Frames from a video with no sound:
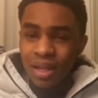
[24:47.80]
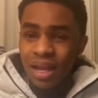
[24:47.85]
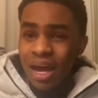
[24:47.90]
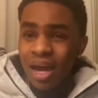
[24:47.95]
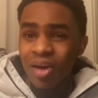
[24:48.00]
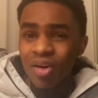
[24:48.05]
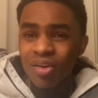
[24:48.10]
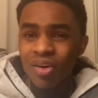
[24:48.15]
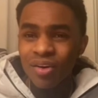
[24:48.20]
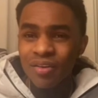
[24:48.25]
I
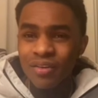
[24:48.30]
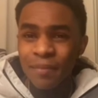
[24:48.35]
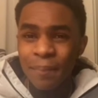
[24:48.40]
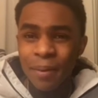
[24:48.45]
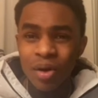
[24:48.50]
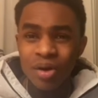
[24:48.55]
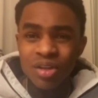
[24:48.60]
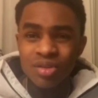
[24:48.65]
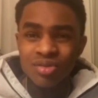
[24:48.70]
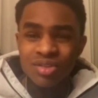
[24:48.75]
don't know if the
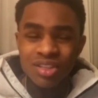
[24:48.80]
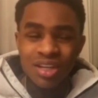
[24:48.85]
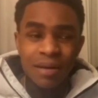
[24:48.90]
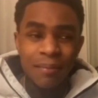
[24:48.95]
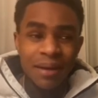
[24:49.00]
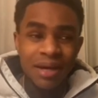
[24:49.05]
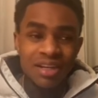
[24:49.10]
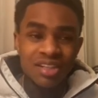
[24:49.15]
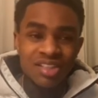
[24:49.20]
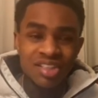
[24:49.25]
police was trying to
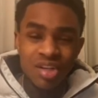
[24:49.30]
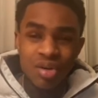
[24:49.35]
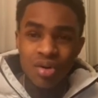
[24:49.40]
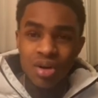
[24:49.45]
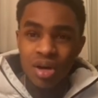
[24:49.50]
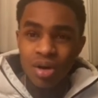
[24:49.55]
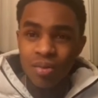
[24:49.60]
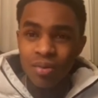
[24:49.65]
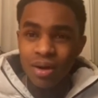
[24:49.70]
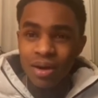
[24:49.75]
make a
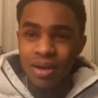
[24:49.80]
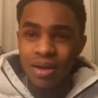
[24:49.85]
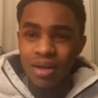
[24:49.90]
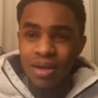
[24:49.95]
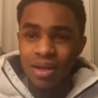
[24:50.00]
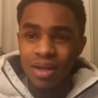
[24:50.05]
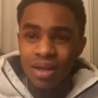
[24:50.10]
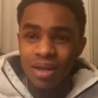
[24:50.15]
joke or what.